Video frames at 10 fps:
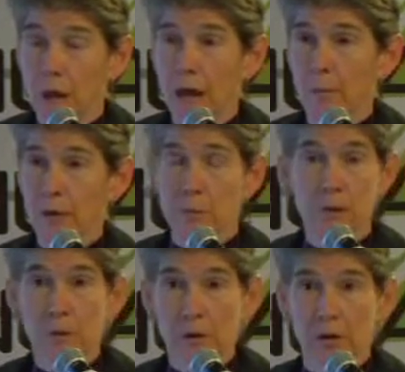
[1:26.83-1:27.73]
how many
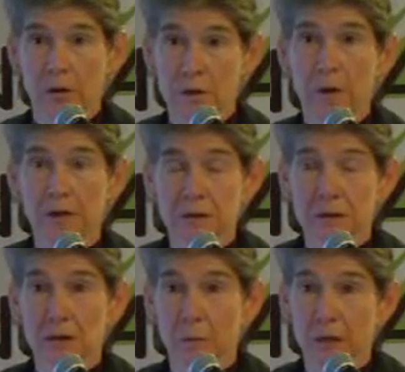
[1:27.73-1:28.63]
people are expected
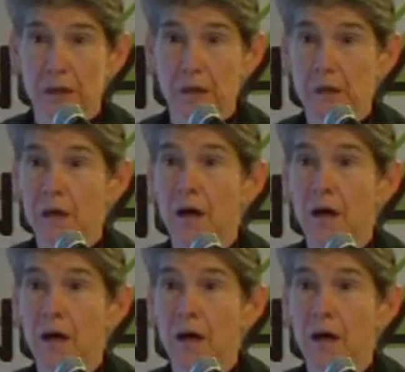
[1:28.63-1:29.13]
to come in,